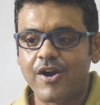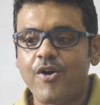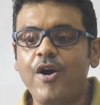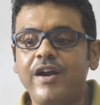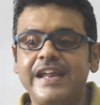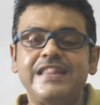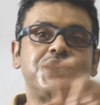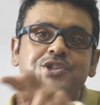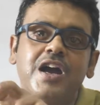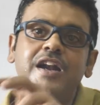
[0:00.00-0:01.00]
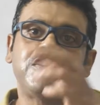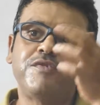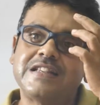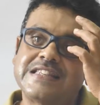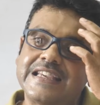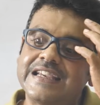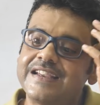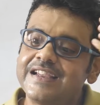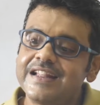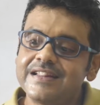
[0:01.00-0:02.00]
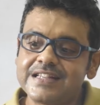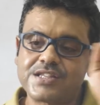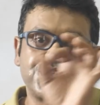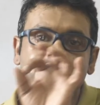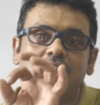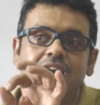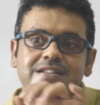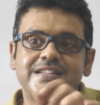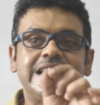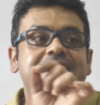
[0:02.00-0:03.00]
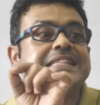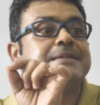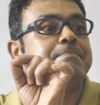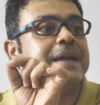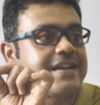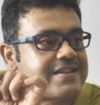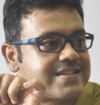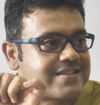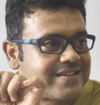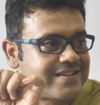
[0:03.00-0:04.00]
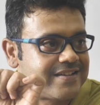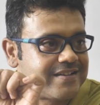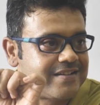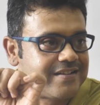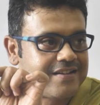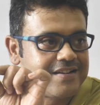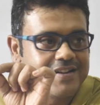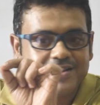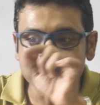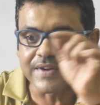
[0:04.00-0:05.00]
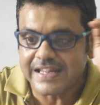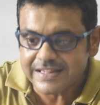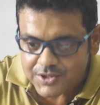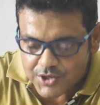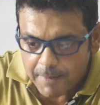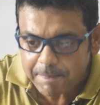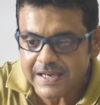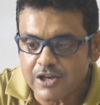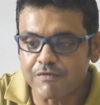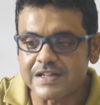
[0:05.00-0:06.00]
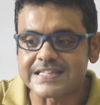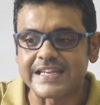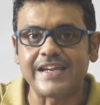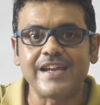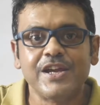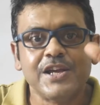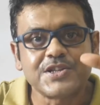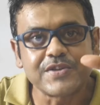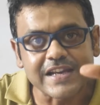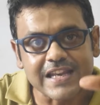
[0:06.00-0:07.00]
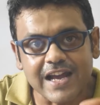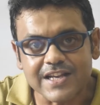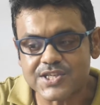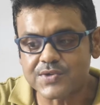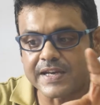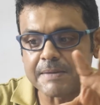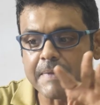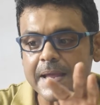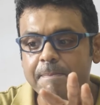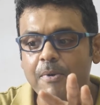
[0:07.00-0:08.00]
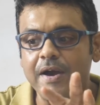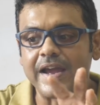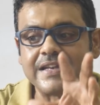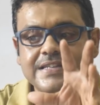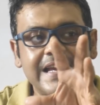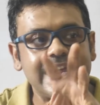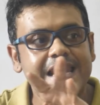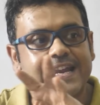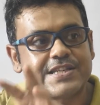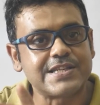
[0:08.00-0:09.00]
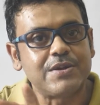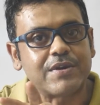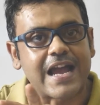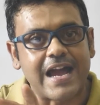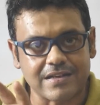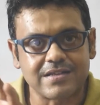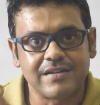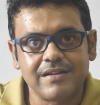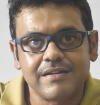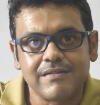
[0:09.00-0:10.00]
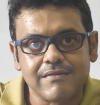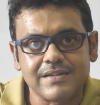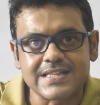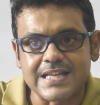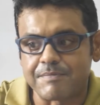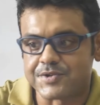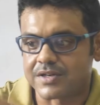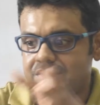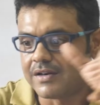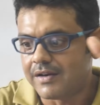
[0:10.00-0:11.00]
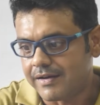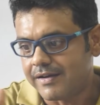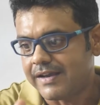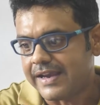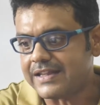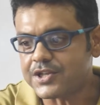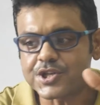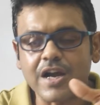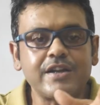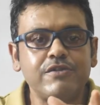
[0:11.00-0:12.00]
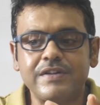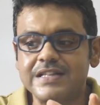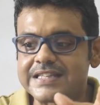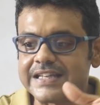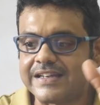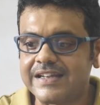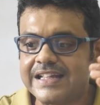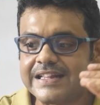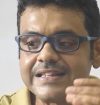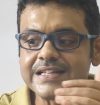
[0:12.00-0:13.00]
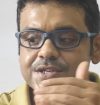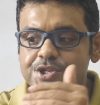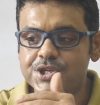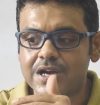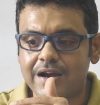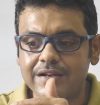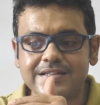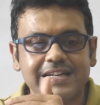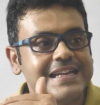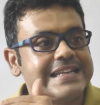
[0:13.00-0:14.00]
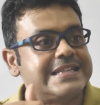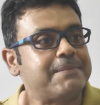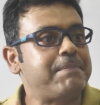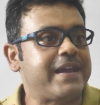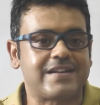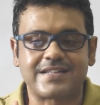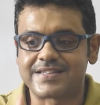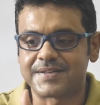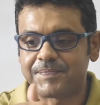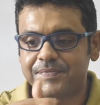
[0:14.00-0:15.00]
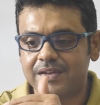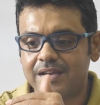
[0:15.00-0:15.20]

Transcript: Or in the chart you will say this chart depicts. So in the topic you will say to illustrate my point, let's look at the subject. In the chart you will say this chart depicts.